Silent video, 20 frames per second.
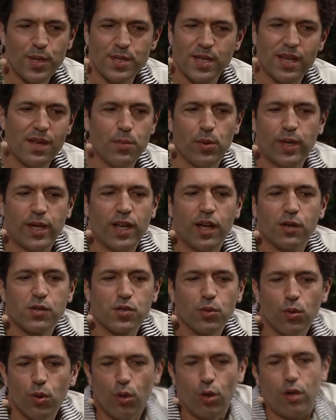as anybody else.
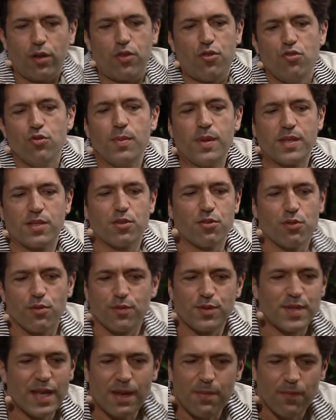All humans are of
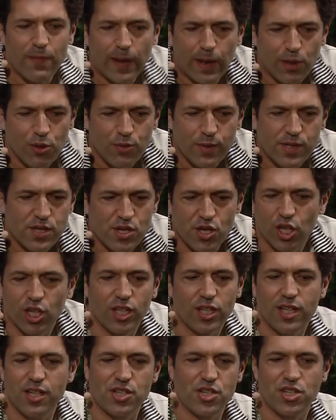the same value. It's
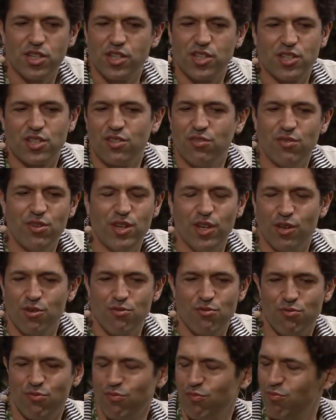not, it's just, you
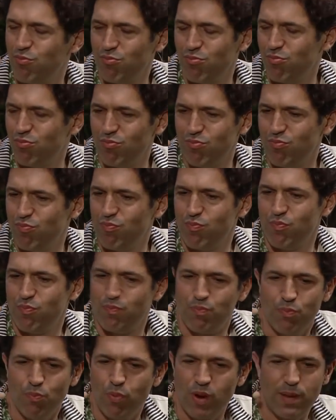know,
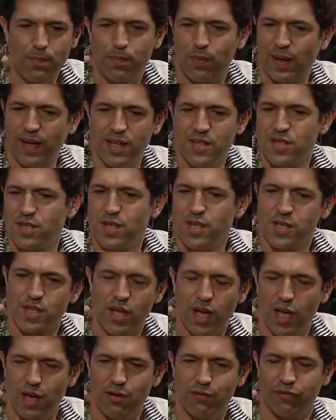we place these
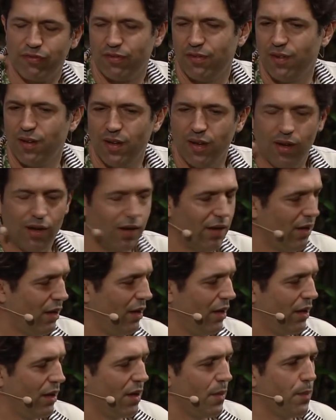kind of
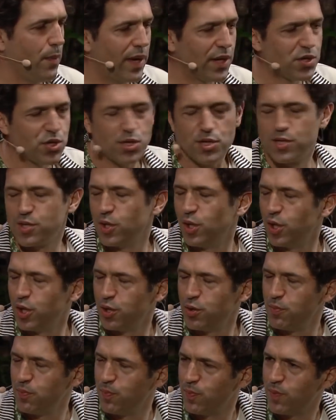measures
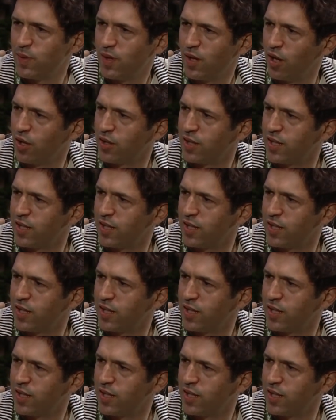on, on